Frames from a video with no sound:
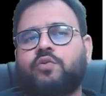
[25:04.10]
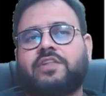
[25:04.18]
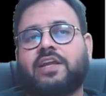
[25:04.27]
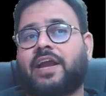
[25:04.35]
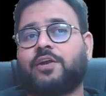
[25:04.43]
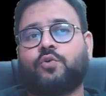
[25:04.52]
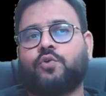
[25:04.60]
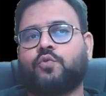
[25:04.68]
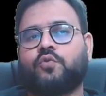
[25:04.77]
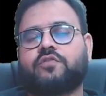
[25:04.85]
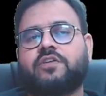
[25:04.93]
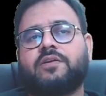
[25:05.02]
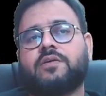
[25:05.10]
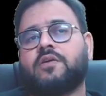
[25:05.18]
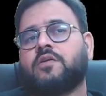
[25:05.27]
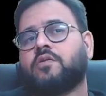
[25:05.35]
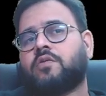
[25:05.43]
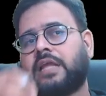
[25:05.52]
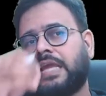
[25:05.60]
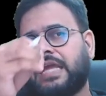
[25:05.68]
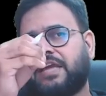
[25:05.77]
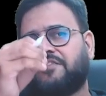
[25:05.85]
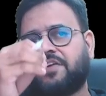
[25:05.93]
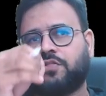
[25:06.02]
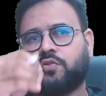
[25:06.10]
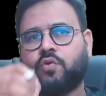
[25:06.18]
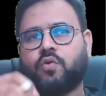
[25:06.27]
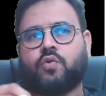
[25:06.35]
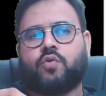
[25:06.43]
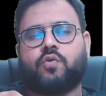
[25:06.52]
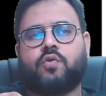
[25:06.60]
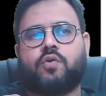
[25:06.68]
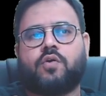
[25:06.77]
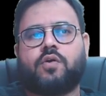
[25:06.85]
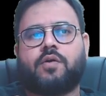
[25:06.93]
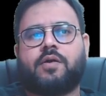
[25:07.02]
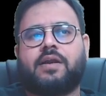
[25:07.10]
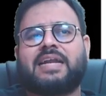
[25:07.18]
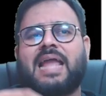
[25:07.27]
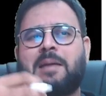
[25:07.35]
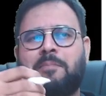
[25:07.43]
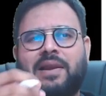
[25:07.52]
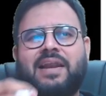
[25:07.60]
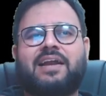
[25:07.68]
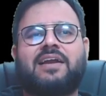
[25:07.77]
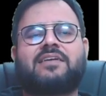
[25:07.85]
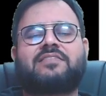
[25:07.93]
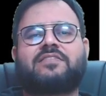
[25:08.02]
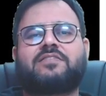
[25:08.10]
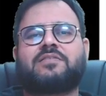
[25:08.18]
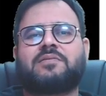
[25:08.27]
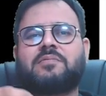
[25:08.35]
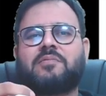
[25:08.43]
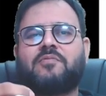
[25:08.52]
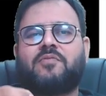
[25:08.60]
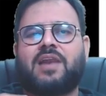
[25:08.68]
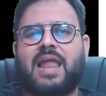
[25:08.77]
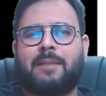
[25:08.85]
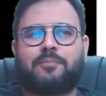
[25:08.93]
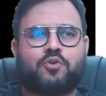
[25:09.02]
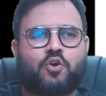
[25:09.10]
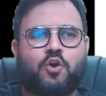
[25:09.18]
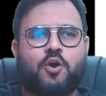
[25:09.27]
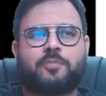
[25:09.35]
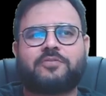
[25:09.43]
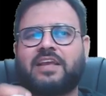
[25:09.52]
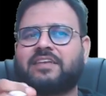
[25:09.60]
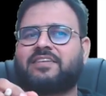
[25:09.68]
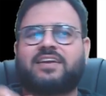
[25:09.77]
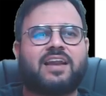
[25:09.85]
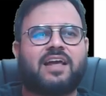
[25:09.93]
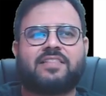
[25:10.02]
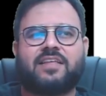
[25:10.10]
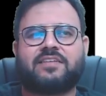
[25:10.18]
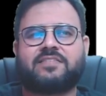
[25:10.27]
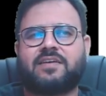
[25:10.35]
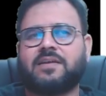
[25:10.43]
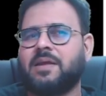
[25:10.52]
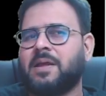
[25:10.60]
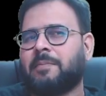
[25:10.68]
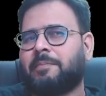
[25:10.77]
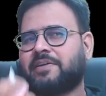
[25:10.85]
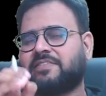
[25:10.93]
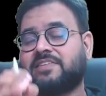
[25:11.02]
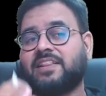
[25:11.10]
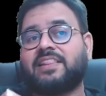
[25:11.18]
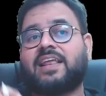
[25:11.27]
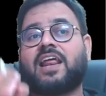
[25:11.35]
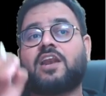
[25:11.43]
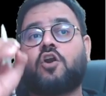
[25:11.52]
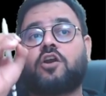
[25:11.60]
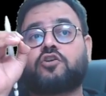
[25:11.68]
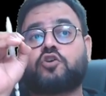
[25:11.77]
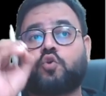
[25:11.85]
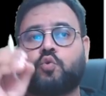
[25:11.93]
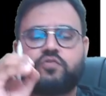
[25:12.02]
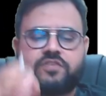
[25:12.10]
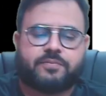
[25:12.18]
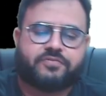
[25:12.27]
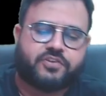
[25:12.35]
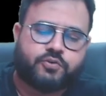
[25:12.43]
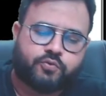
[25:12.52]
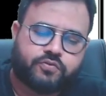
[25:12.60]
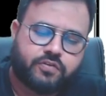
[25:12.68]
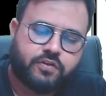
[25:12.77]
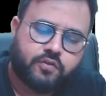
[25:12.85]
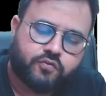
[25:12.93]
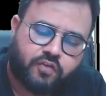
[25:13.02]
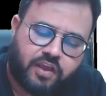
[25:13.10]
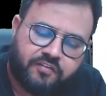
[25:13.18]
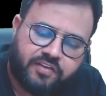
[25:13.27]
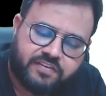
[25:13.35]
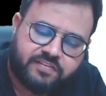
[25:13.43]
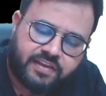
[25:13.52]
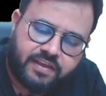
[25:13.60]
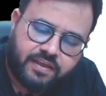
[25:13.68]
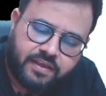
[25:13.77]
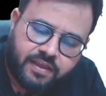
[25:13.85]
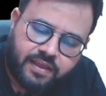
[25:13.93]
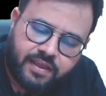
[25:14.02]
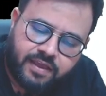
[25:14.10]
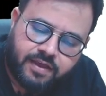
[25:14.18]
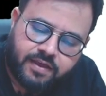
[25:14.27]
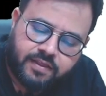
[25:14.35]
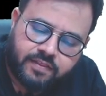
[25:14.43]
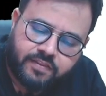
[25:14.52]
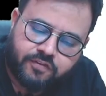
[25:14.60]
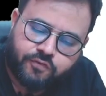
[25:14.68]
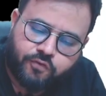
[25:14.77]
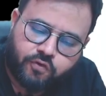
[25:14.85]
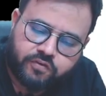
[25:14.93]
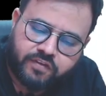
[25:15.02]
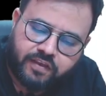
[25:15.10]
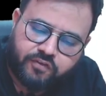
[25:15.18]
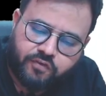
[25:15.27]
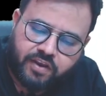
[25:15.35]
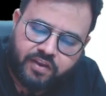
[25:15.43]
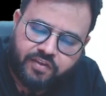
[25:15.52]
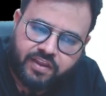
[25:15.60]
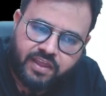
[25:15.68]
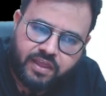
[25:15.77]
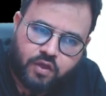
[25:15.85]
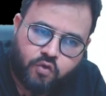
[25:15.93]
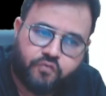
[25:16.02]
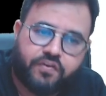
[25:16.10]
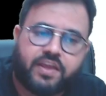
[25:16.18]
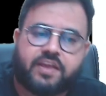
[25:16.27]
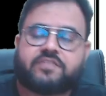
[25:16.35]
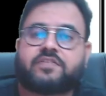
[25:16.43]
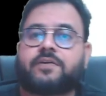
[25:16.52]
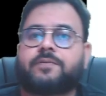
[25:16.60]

think. I told you no, sir. Even though tablets, laptops, etc. are there, sir, but still there are not true substitutes. So I will say here this force is very, very weak, sir.